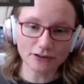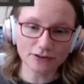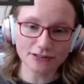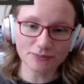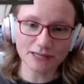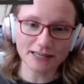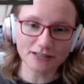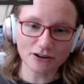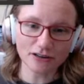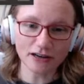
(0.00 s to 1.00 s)
codas
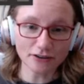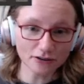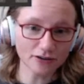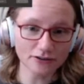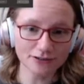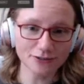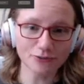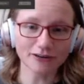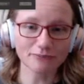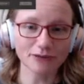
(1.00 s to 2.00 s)
because all other codas
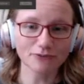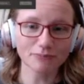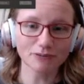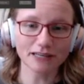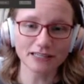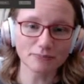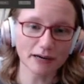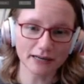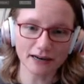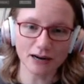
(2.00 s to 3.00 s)
would have been replaced
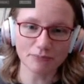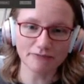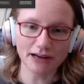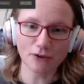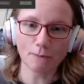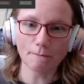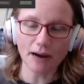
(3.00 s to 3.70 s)
by a copy vowel